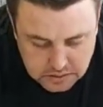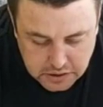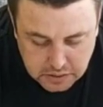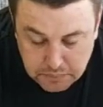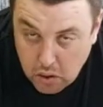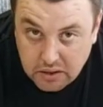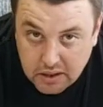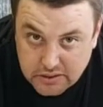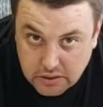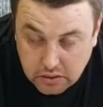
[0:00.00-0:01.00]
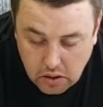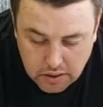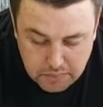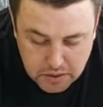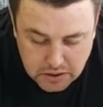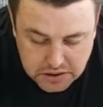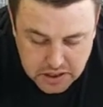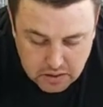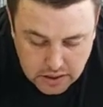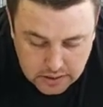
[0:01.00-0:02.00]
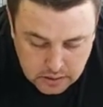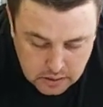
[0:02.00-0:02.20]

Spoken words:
You can buy these online, they're pretty generic.